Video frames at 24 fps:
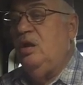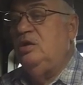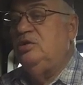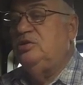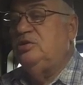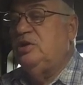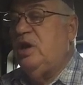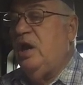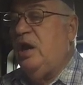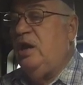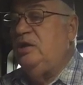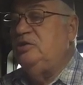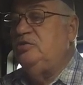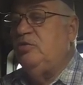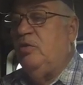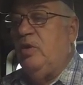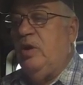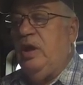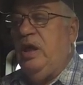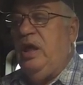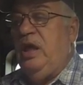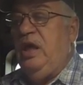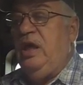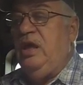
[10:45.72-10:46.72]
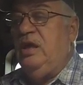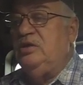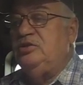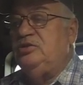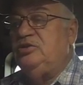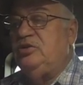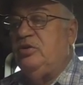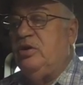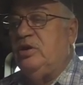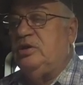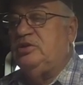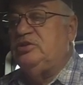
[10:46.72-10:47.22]
Schedule E is
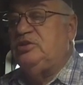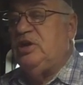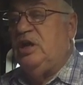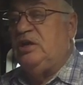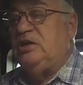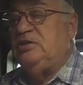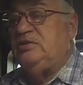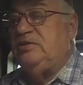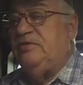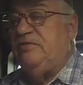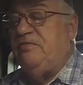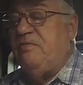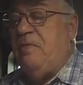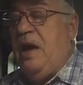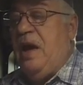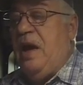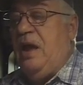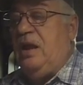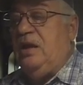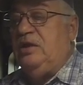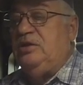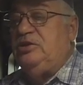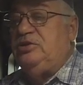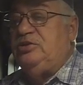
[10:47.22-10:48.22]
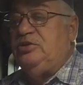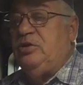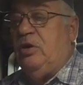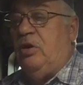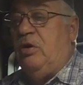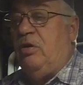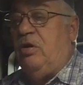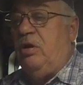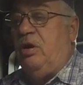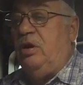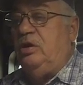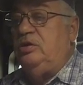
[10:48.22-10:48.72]
your excessive mileage
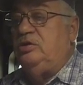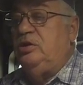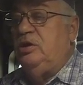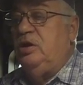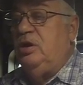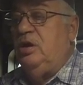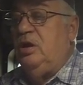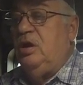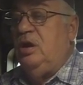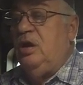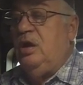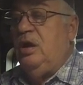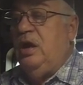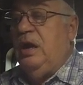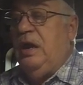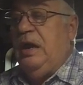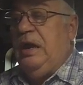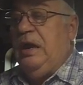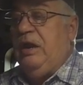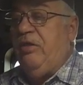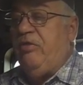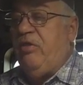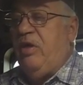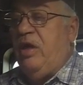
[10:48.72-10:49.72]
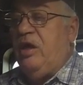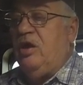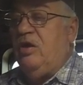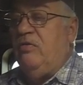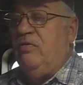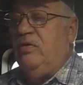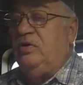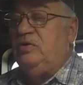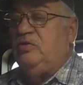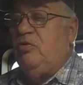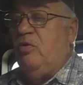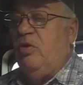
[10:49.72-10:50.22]
charge. Anything
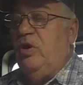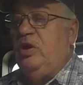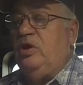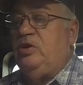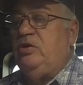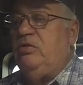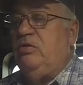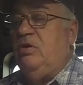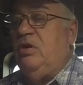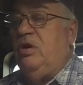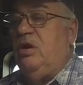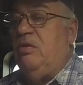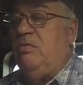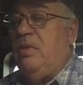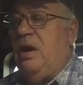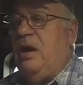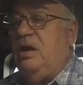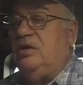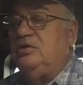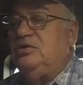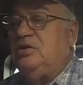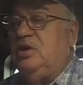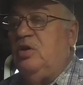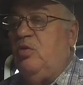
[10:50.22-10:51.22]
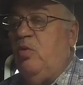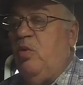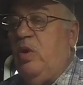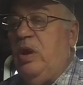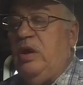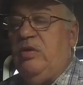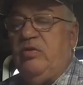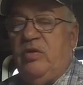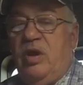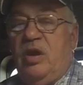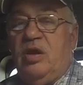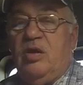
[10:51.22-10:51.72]
over 2,200 miles in a
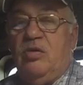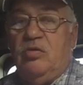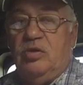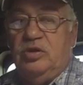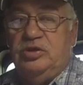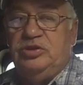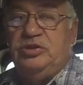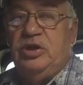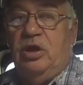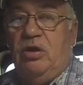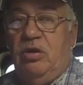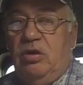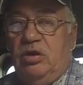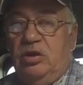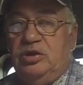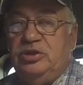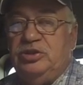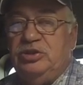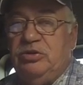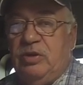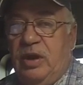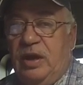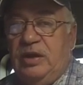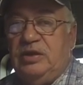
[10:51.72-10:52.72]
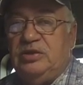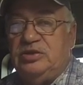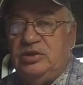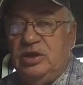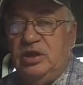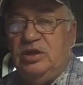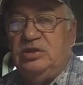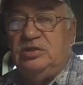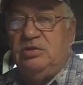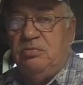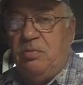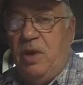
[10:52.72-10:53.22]
week, they're going to charge you 8
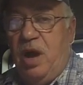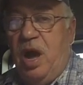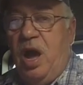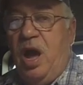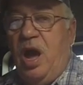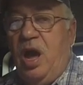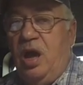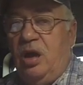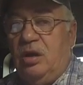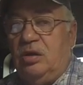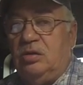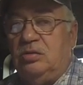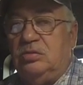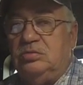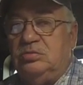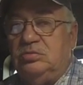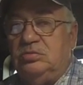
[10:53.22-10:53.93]
cents a mile.